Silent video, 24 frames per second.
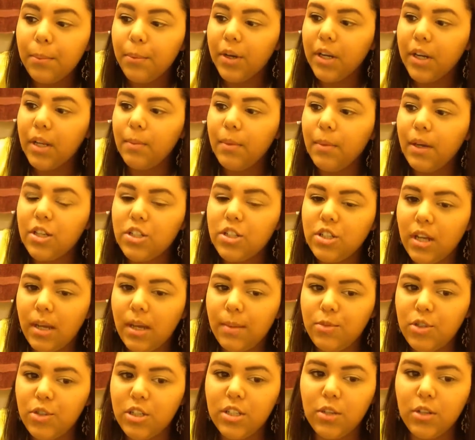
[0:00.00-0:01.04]
Pretty much
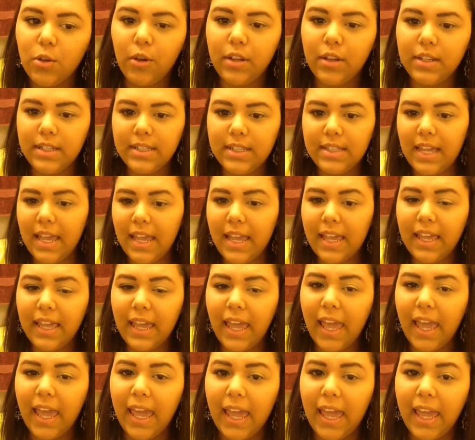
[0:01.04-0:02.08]
I'm just going to
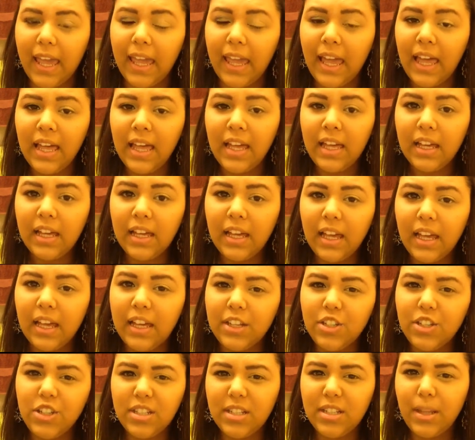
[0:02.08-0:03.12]
take a
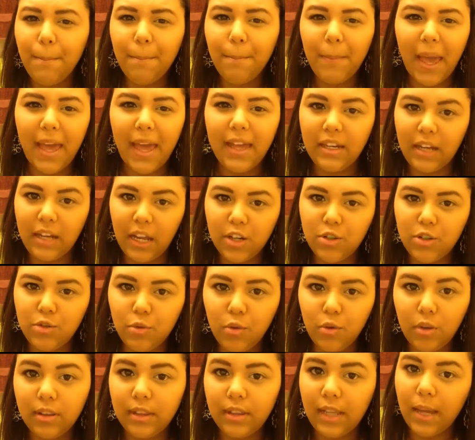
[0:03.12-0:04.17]
just a matte
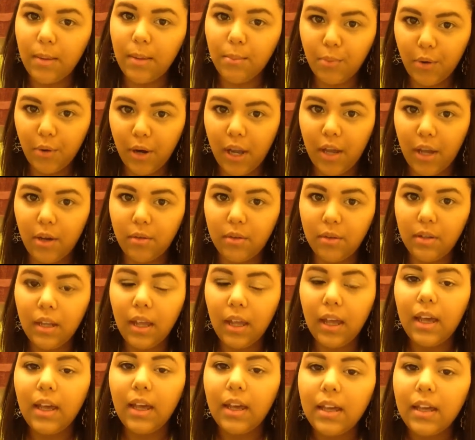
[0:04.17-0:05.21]
natural light brown.